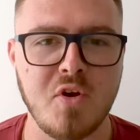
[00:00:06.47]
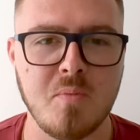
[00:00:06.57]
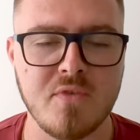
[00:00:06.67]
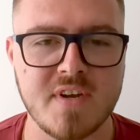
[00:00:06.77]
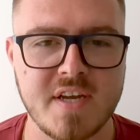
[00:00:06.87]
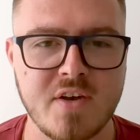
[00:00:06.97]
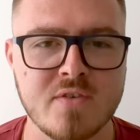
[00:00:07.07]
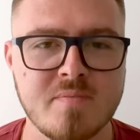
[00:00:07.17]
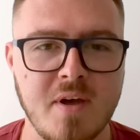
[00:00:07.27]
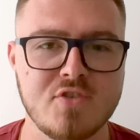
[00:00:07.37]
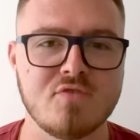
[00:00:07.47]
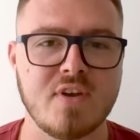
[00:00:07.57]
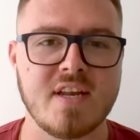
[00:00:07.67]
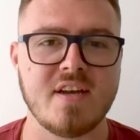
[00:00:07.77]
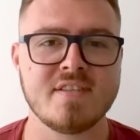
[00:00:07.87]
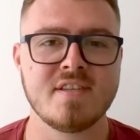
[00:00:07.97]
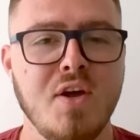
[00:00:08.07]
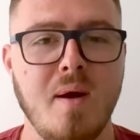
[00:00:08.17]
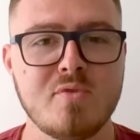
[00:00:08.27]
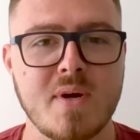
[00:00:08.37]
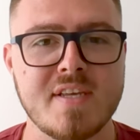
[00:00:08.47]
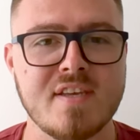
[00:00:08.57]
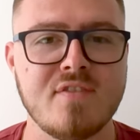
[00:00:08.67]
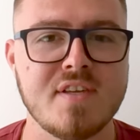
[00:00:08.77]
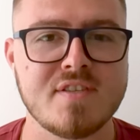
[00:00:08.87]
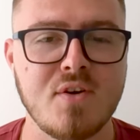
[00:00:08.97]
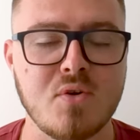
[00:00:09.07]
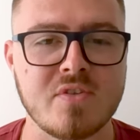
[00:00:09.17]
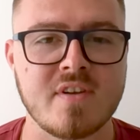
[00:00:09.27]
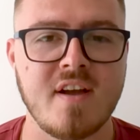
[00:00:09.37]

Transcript: normal videos, but I just realised I'm 27 years old.